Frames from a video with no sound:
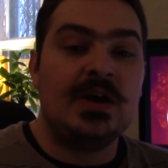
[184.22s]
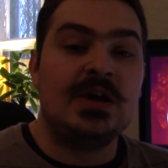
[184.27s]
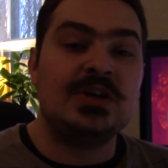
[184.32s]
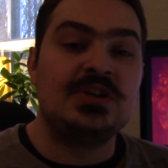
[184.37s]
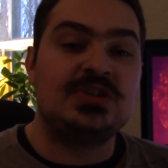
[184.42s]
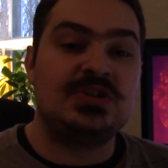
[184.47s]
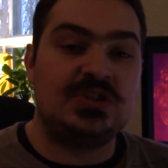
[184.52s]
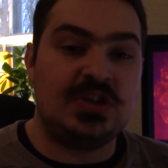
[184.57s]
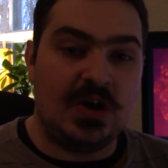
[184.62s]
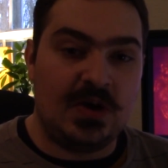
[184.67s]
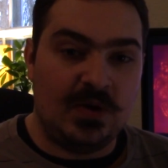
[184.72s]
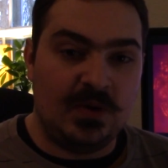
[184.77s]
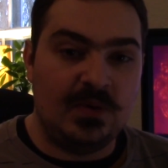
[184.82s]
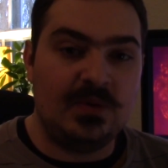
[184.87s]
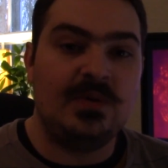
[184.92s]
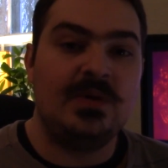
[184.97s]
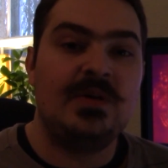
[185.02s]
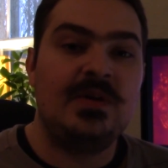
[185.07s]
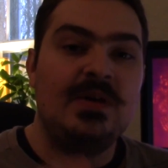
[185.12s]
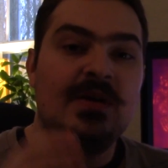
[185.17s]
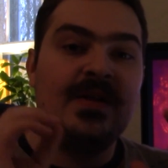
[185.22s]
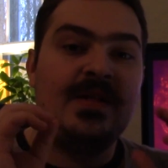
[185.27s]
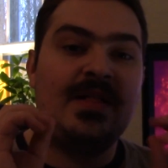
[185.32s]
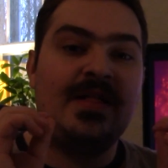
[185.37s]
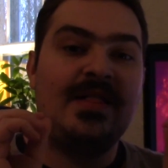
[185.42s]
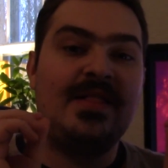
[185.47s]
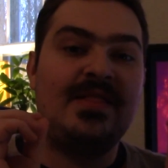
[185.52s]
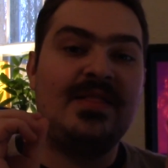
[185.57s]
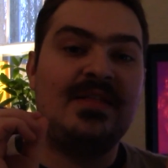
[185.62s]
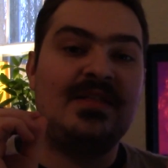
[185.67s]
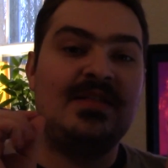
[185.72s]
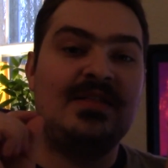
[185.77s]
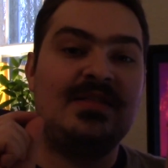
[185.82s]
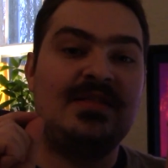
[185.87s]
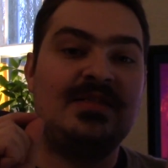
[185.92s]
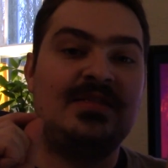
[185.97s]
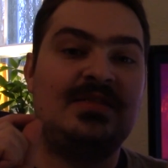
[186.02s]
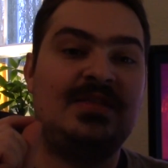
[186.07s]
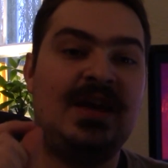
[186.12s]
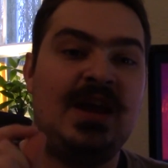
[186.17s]
So,
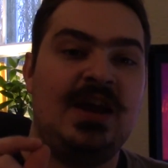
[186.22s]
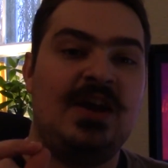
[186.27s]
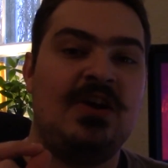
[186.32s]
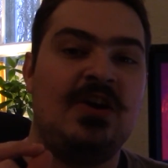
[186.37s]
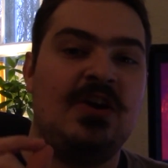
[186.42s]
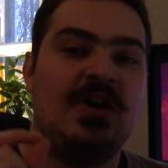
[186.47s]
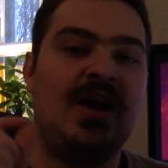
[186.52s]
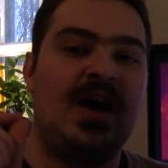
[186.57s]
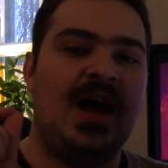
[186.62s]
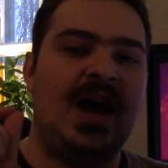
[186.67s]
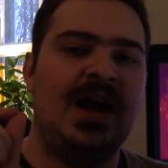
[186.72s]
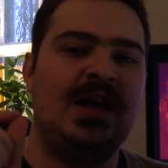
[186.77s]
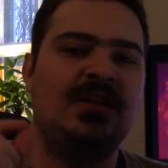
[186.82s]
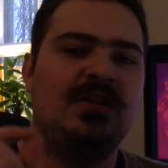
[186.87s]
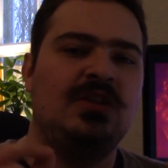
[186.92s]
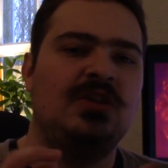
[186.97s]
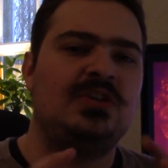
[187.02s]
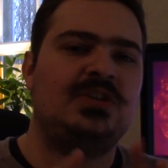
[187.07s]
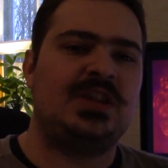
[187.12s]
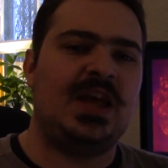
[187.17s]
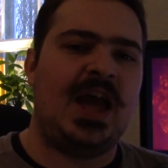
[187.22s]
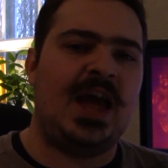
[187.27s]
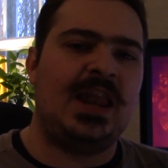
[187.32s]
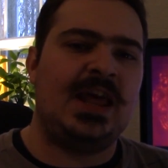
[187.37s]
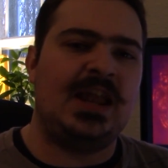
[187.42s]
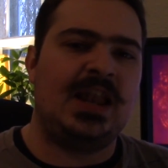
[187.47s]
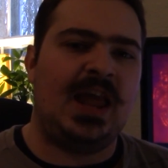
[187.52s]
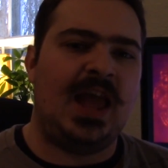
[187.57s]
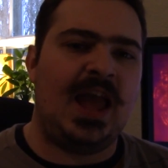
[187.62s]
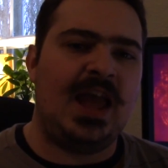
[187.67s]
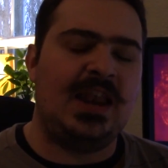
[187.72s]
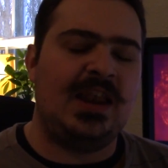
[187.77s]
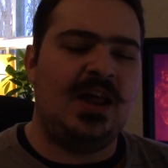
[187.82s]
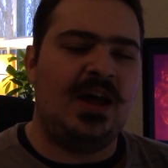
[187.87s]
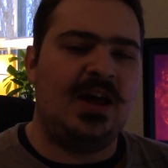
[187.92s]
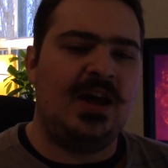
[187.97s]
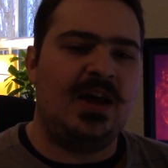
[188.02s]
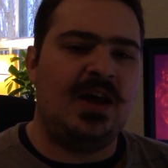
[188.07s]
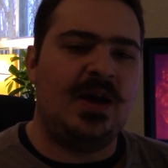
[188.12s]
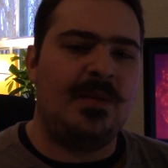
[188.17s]
there I looked at it, and
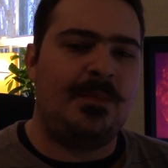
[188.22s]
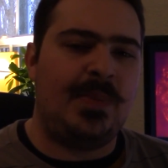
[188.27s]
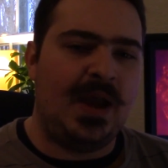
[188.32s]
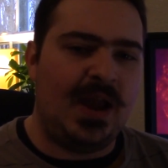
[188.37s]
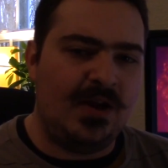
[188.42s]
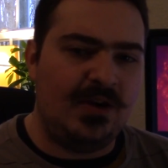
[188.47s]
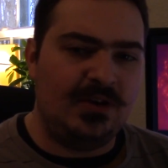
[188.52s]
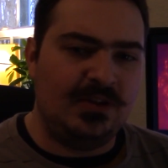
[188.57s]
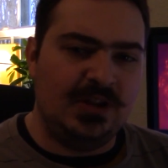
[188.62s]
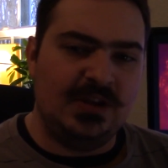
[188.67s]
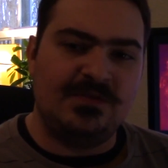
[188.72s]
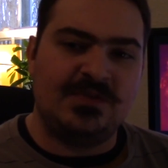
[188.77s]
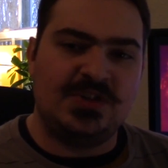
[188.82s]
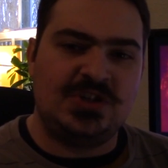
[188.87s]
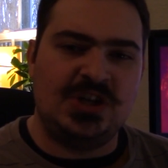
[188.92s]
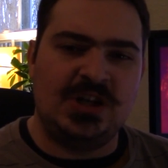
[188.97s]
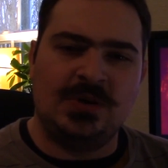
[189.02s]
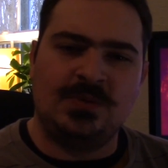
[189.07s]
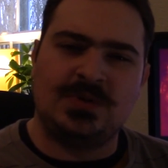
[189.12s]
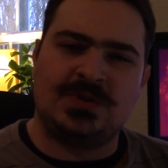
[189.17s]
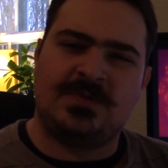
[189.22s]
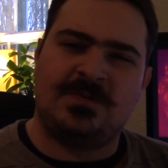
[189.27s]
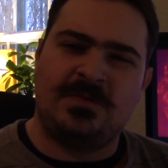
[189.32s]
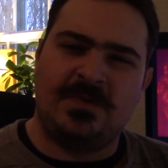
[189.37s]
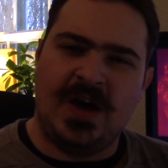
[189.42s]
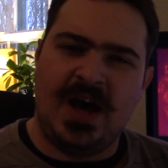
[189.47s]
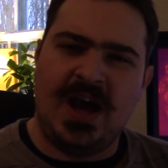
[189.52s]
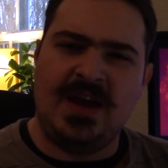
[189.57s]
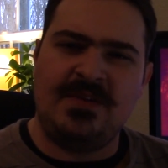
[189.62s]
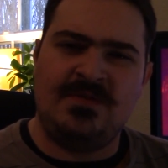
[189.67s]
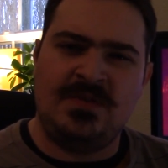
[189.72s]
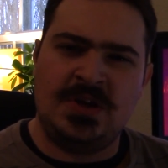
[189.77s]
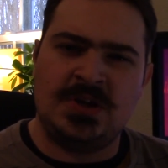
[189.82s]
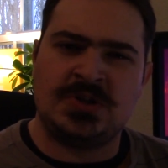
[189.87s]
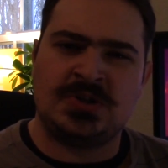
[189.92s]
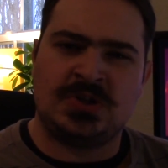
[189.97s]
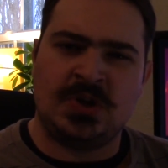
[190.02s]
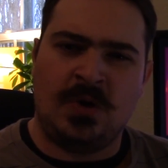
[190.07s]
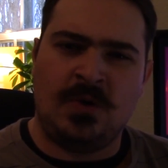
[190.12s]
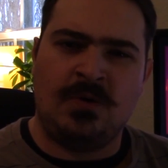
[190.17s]
apparently Vegeta was 5
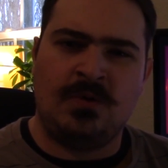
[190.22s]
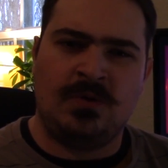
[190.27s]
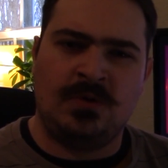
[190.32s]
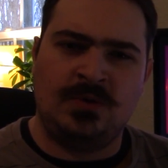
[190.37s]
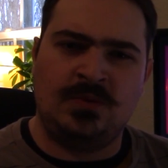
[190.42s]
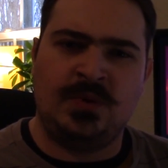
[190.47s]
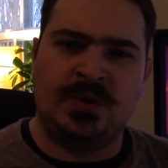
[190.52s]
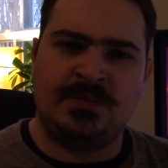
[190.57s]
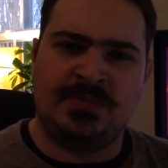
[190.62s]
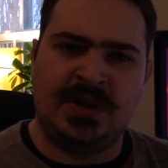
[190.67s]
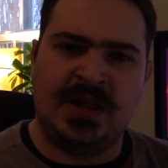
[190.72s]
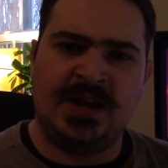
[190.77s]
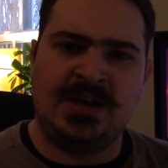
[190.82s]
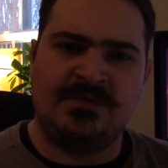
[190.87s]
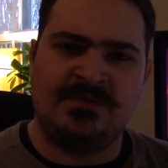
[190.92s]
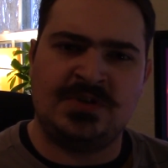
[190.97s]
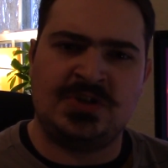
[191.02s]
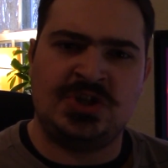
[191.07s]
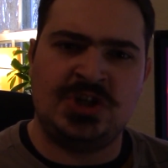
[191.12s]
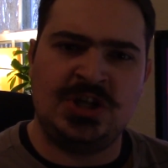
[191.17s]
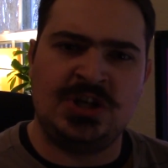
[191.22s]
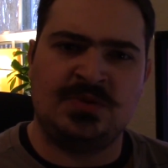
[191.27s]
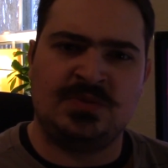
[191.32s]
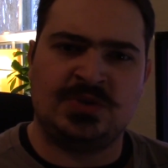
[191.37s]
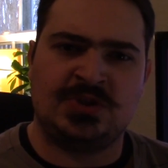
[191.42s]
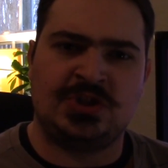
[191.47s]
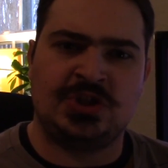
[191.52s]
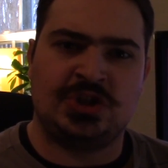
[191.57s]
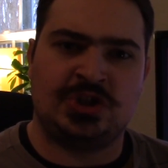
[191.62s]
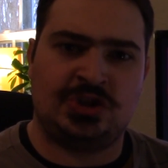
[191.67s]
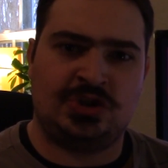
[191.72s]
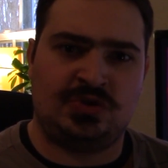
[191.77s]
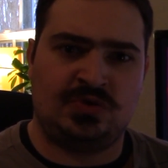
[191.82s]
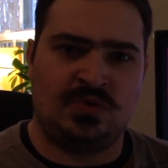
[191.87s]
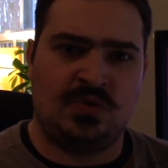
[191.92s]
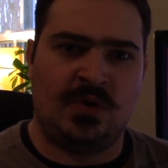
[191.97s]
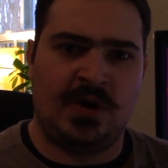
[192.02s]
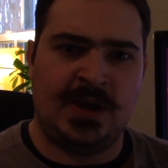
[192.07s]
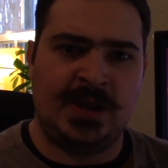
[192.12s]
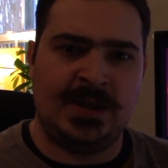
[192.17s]
years old when Planet Vegeta was
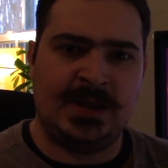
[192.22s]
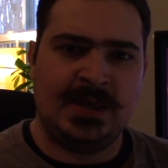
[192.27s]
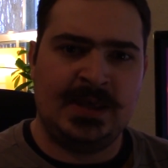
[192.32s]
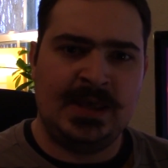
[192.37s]
destroyed.